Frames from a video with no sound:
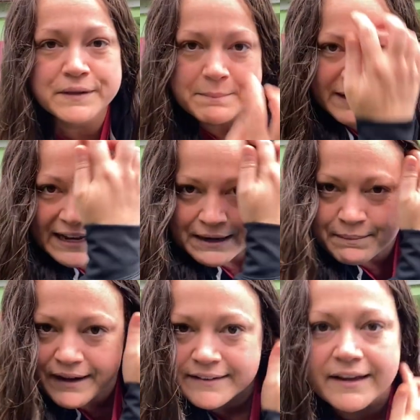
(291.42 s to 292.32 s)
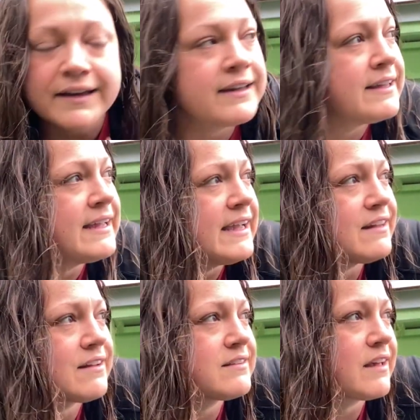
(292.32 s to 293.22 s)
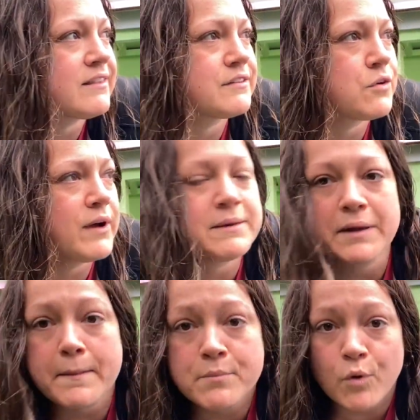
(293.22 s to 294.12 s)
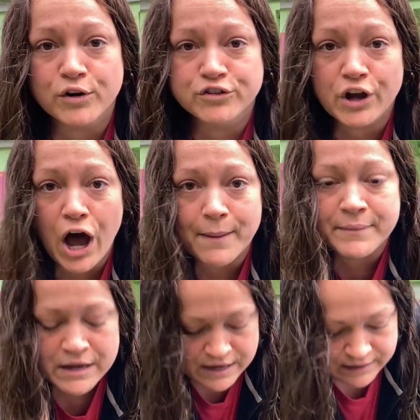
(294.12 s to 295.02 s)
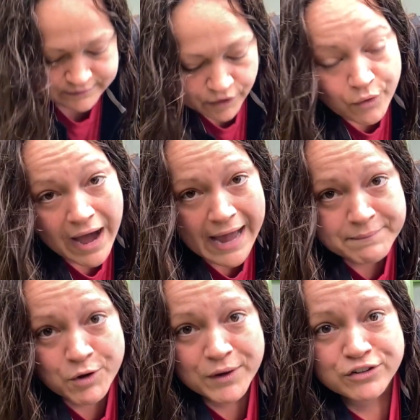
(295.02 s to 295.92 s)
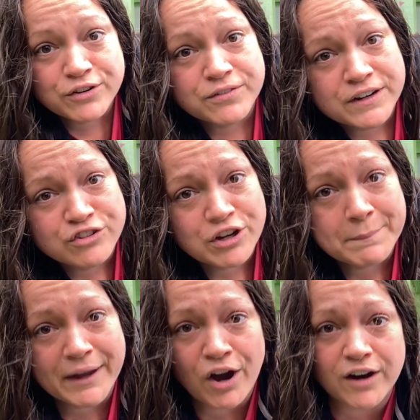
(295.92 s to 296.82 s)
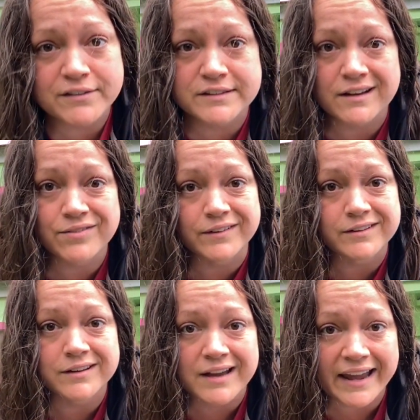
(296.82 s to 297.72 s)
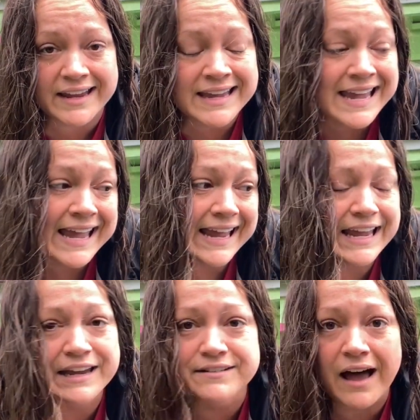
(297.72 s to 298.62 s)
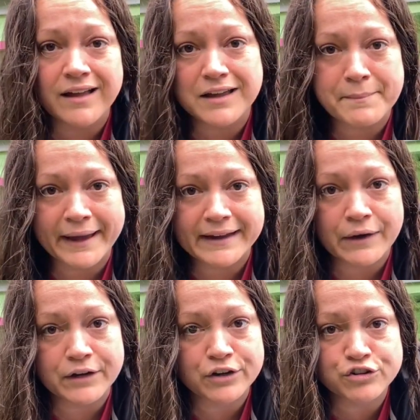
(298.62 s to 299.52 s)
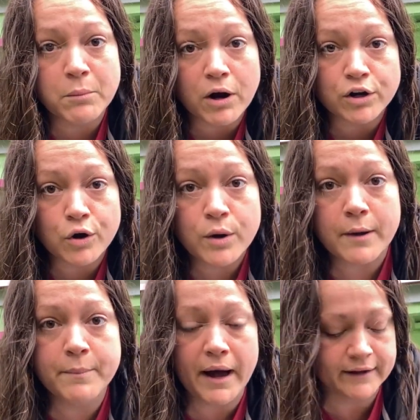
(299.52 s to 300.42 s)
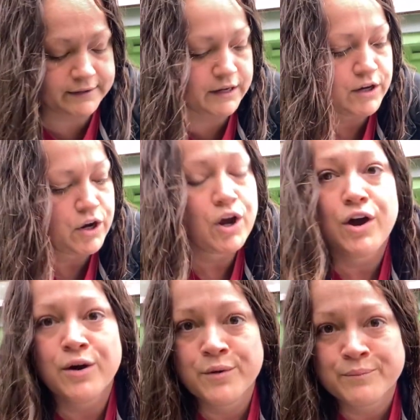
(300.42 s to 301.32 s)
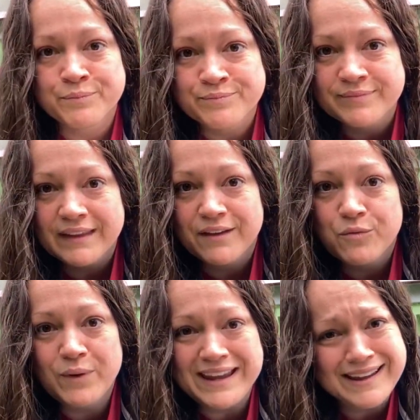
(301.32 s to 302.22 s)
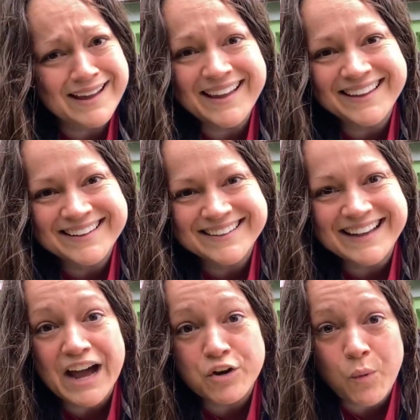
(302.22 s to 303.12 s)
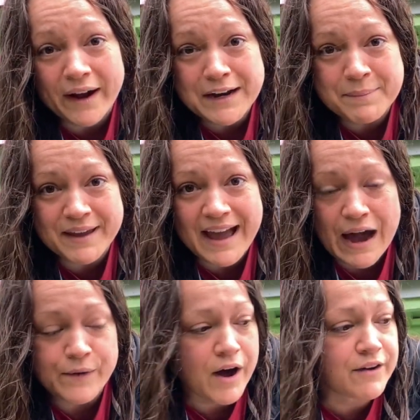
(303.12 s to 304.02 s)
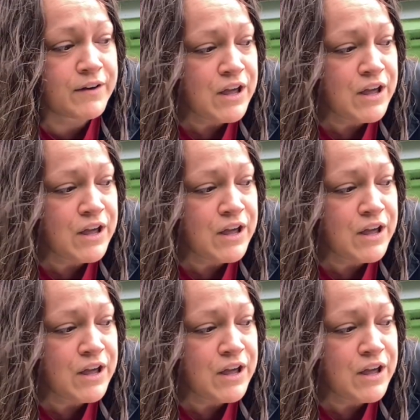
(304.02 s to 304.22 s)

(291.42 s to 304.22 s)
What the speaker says: the minute, but it looks like there's quite a bit more to come. So I'm going to finish up my harvesting for tonight and I'll get back out here tomorrow. But we got quite a bit out of